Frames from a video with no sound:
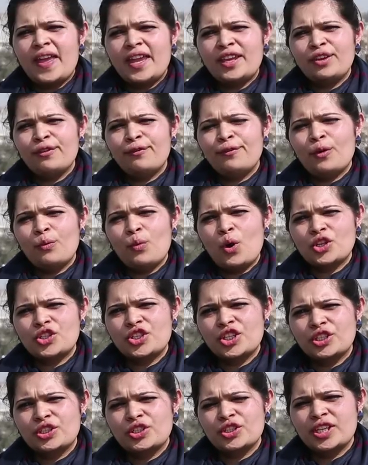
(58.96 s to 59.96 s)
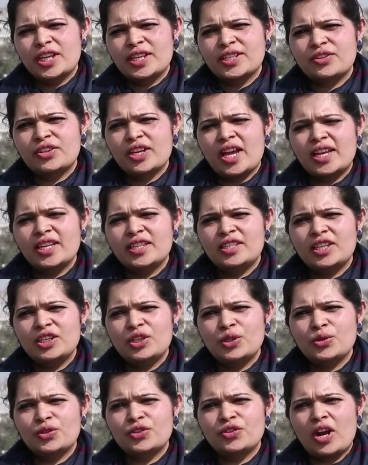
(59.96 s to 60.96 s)
Thank you for watching today's Realty
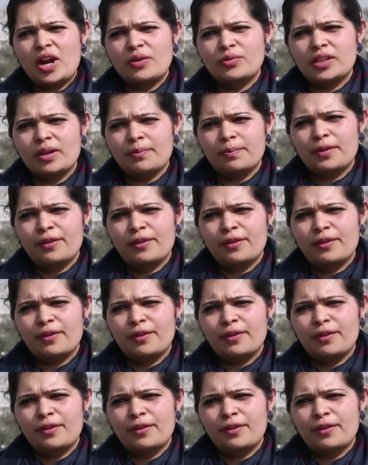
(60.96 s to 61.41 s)
News Roundup.